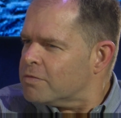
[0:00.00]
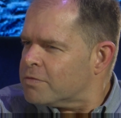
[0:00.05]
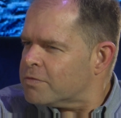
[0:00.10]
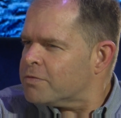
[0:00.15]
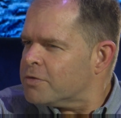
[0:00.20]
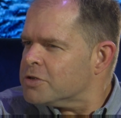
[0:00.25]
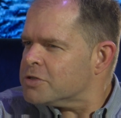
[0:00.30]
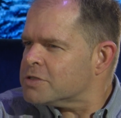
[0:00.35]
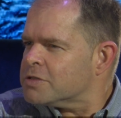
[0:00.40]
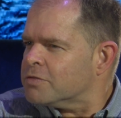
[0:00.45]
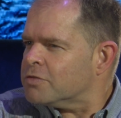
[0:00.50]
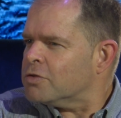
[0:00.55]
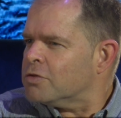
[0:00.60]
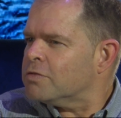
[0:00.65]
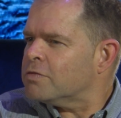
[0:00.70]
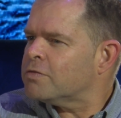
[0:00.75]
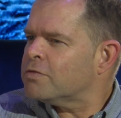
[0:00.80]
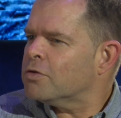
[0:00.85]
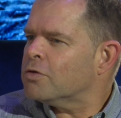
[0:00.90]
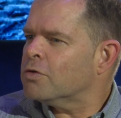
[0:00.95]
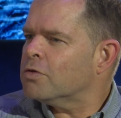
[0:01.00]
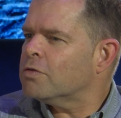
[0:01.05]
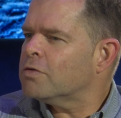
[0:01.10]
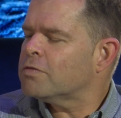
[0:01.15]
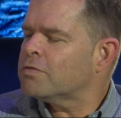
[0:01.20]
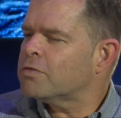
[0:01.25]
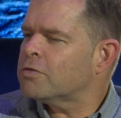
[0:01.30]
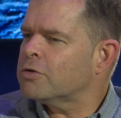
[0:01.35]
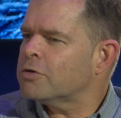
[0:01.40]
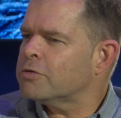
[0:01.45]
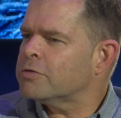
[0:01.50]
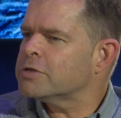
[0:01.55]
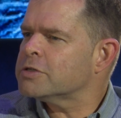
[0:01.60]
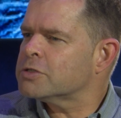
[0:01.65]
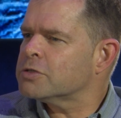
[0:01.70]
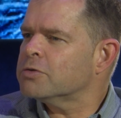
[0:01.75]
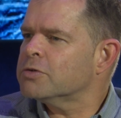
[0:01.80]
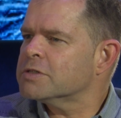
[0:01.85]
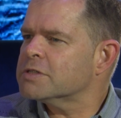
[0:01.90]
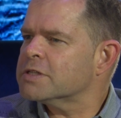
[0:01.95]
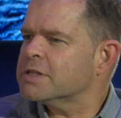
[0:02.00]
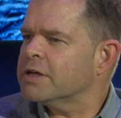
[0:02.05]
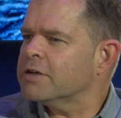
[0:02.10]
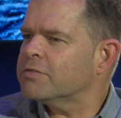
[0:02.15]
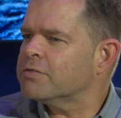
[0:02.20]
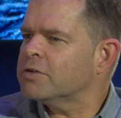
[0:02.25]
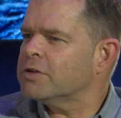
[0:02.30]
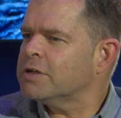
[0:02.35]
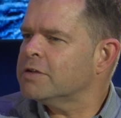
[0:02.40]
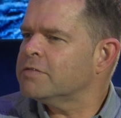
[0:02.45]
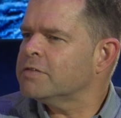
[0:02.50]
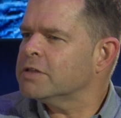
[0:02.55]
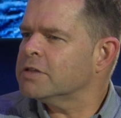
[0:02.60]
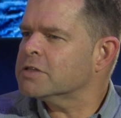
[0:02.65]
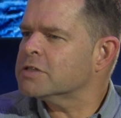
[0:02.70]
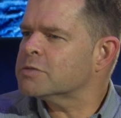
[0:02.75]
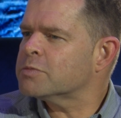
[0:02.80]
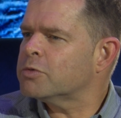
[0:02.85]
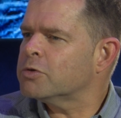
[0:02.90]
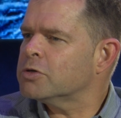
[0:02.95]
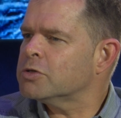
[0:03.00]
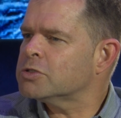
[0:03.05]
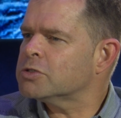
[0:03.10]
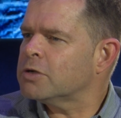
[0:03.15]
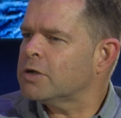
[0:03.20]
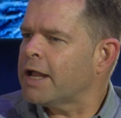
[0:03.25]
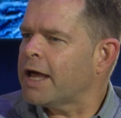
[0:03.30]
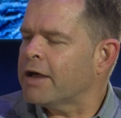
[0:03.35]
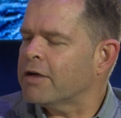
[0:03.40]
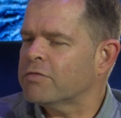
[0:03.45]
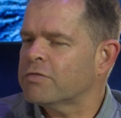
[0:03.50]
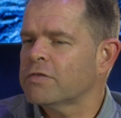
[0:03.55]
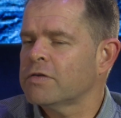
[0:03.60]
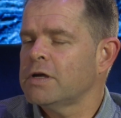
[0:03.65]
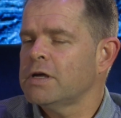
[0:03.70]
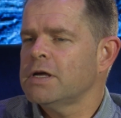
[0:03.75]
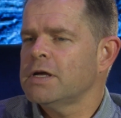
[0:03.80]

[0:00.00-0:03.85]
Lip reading: first of all, for a resource there for living the spiritual life.